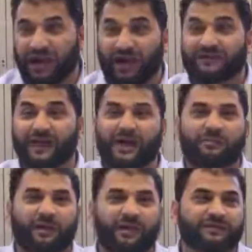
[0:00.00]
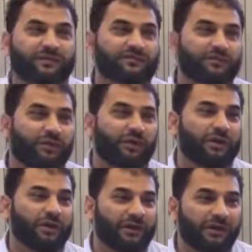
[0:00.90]
Ahzab is also
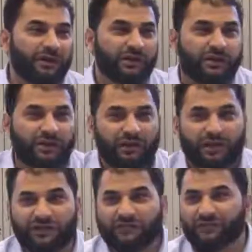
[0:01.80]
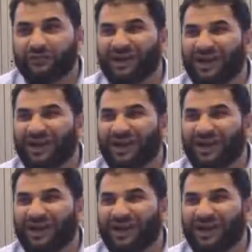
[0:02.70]
called Ghazwatul